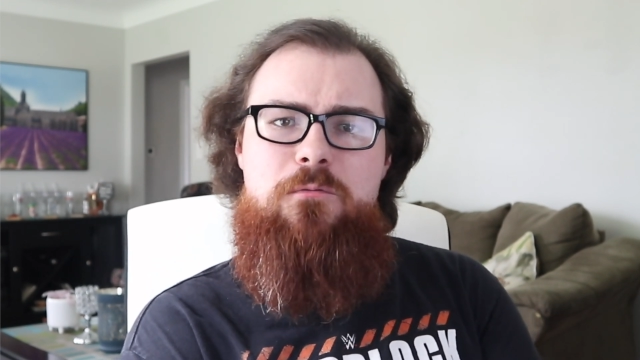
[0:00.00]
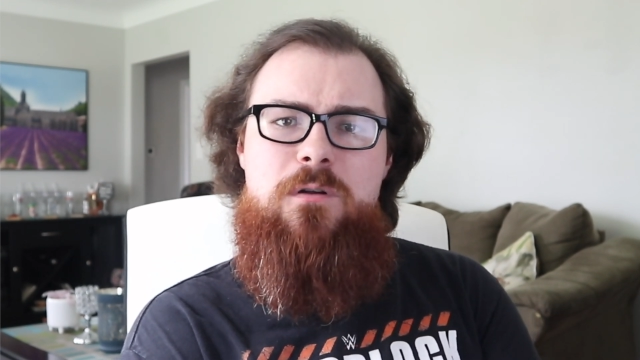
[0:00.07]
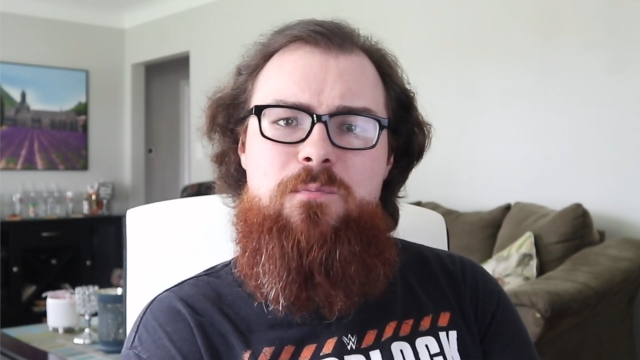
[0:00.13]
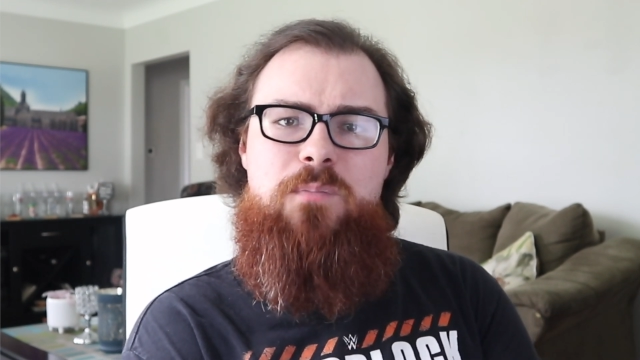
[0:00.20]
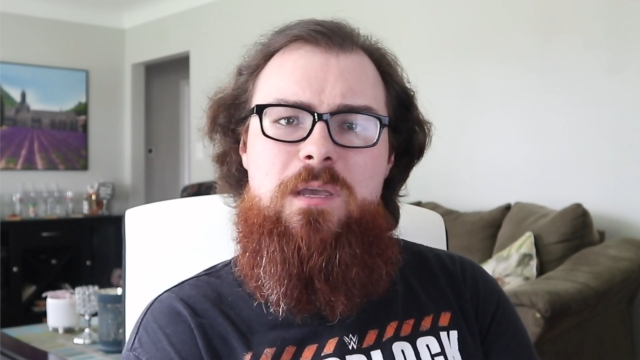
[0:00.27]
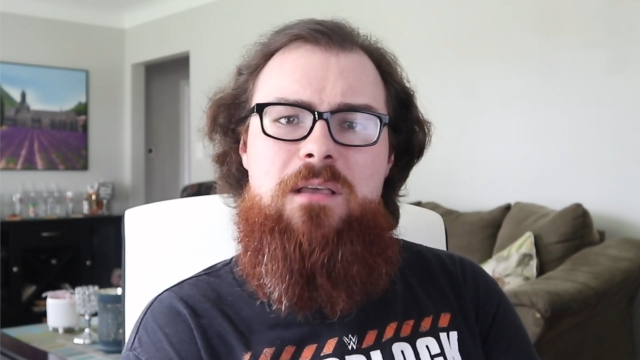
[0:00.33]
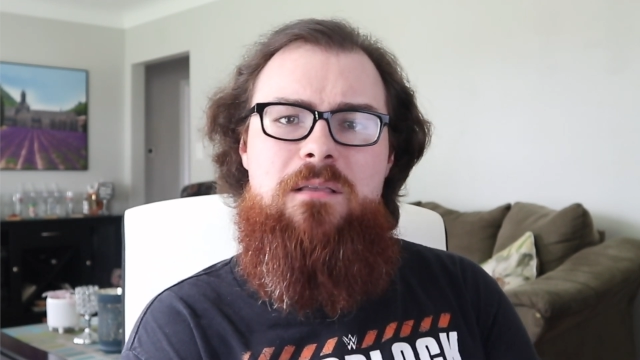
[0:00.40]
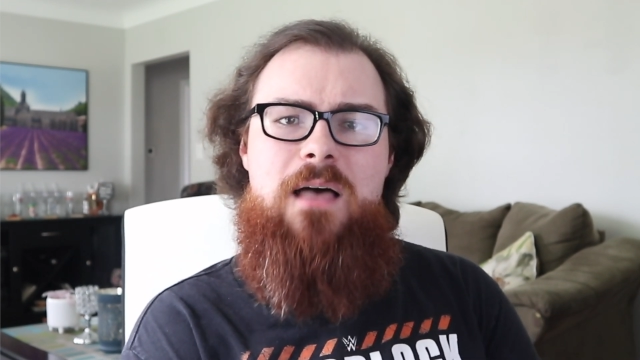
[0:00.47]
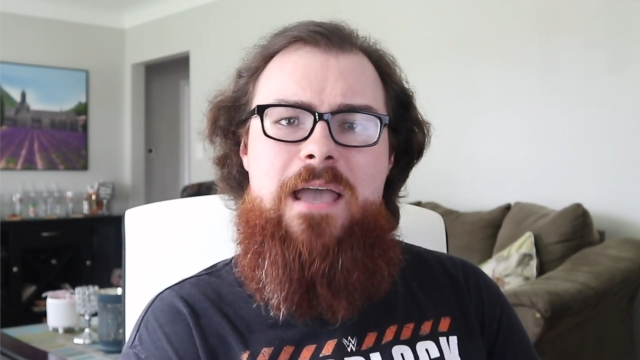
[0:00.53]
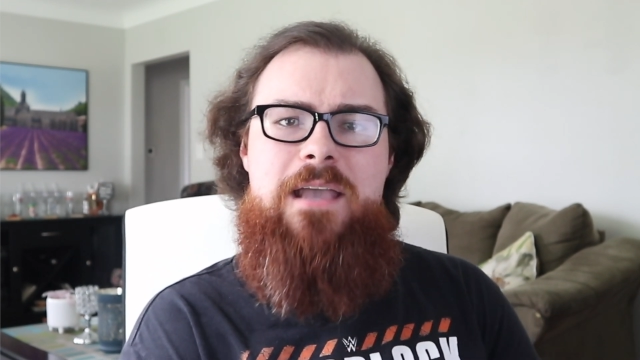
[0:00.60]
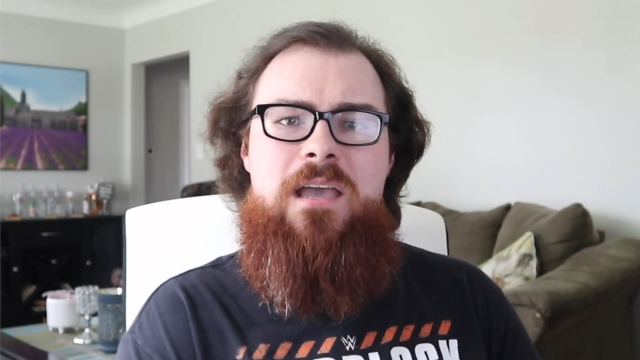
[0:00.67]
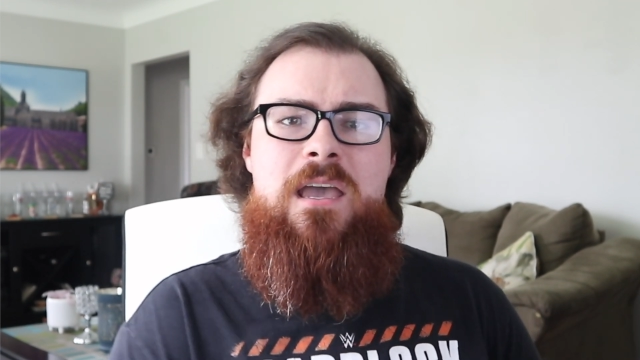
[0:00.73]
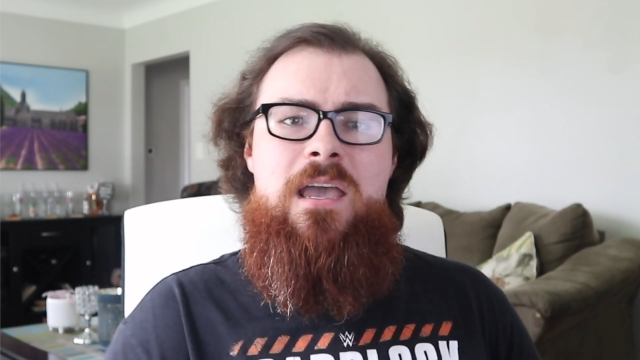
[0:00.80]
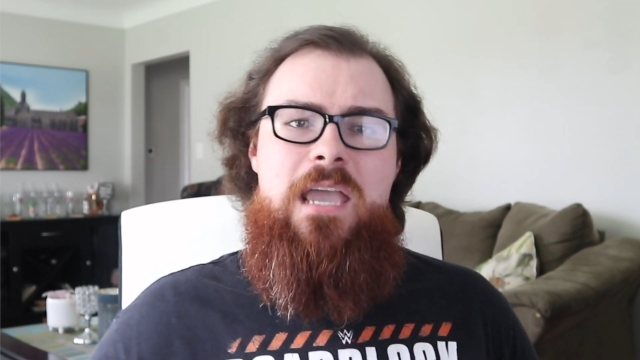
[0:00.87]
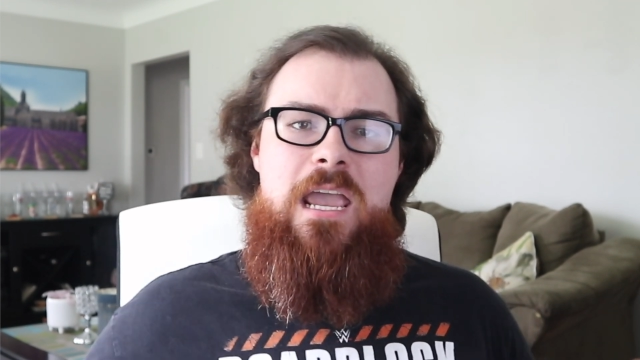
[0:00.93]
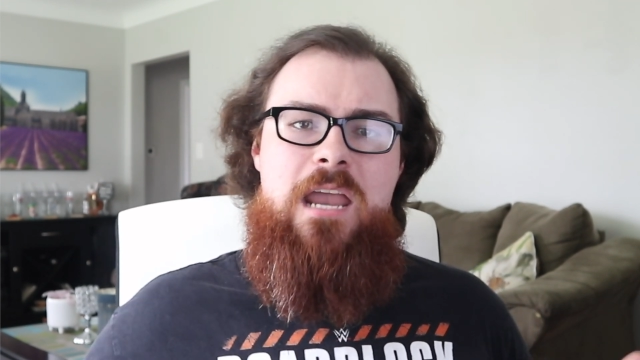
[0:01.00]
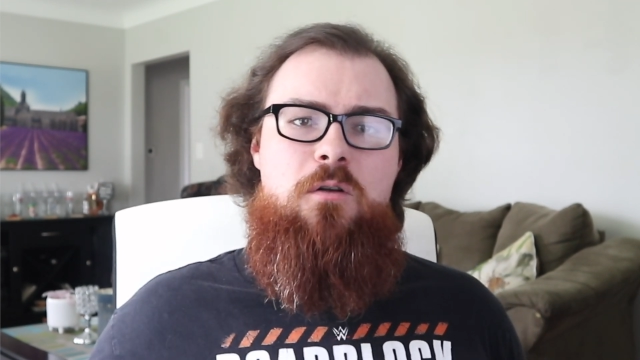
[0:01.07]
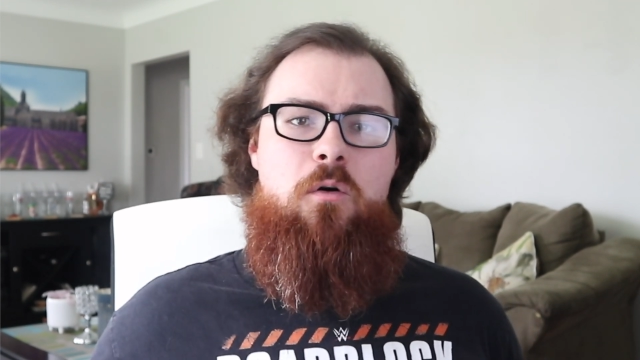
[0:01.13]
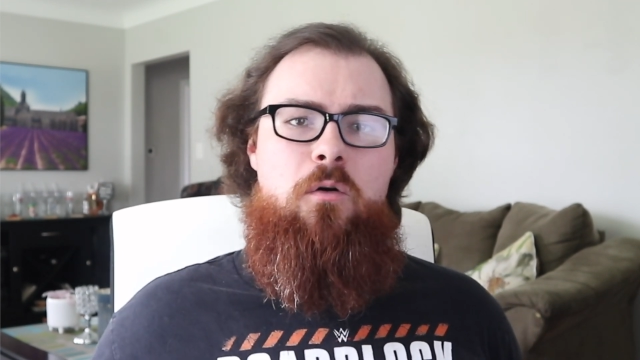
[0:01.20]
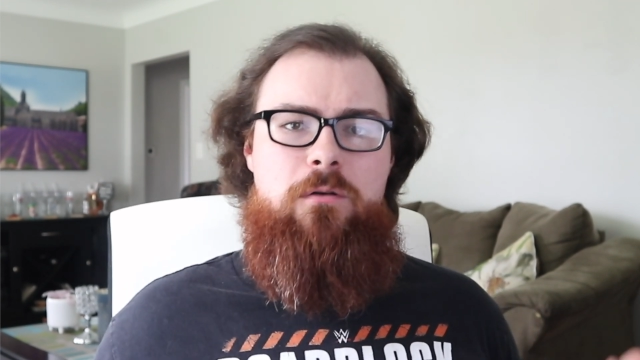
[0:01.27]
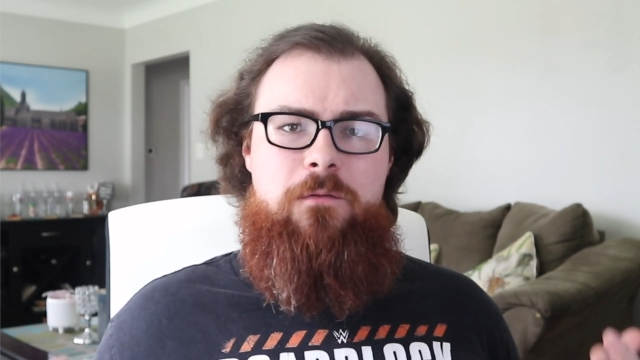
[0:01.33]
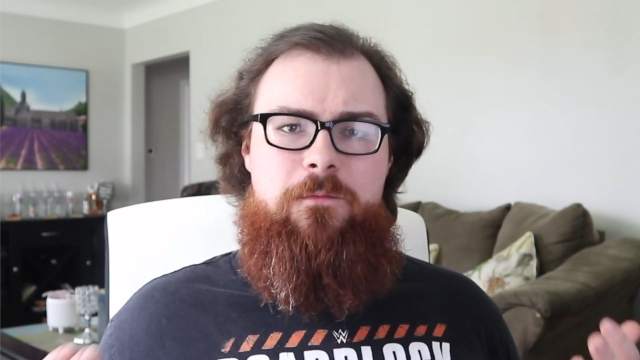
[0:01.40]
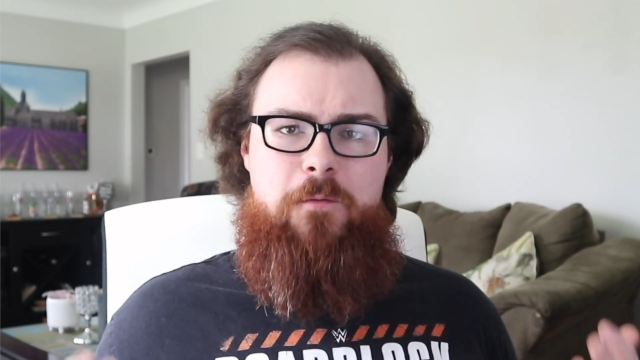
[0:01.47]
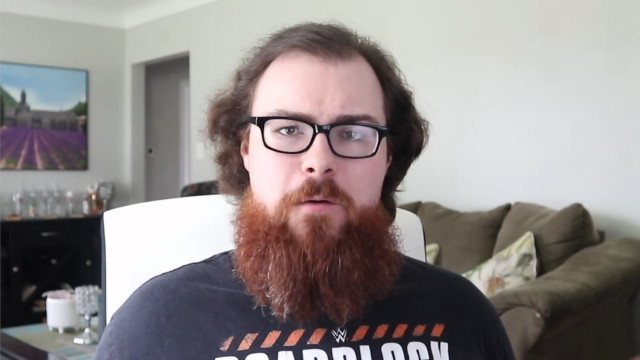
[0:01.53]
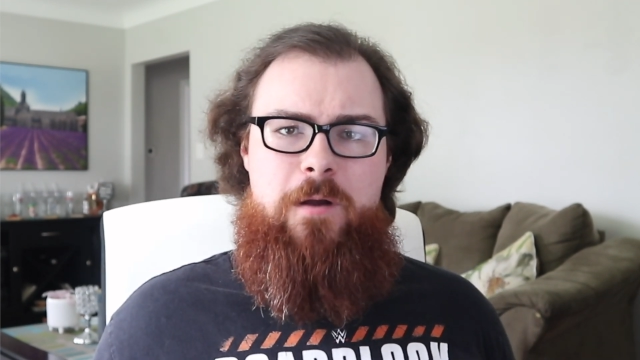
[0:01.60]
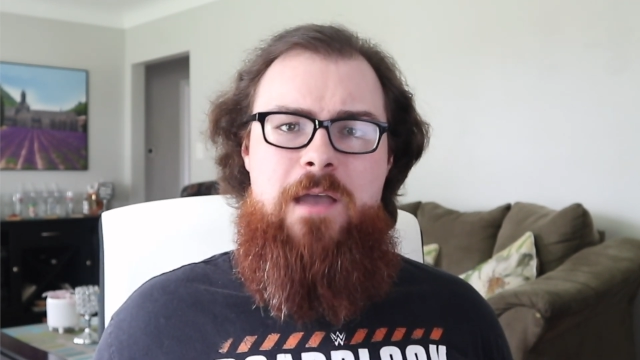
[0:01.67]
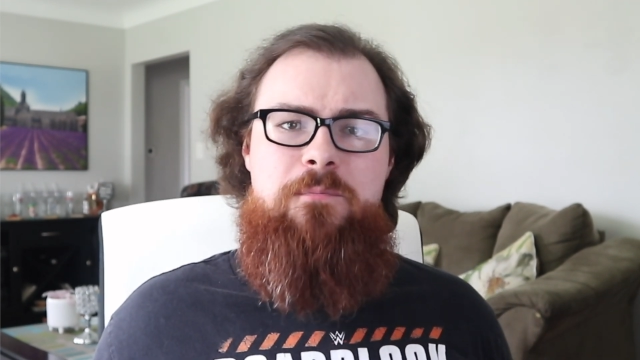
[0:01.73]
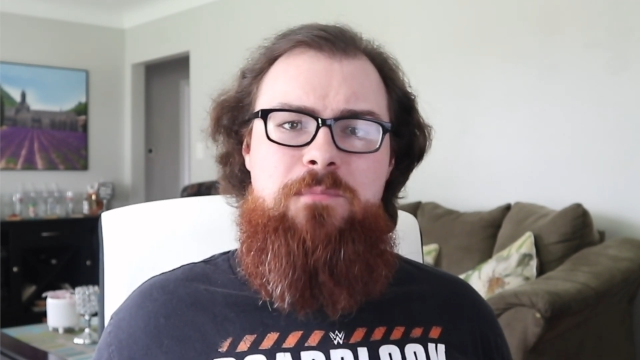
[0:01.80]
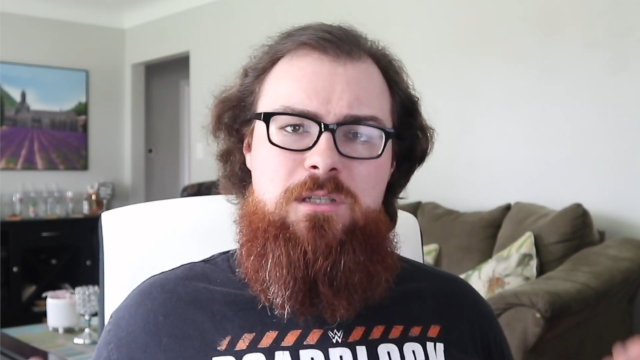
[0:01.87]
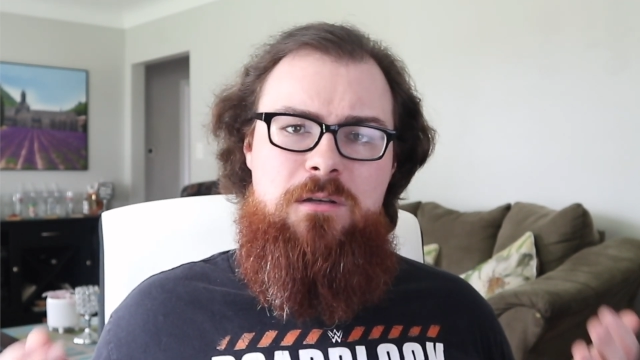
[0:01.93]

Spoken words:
would be like in order for him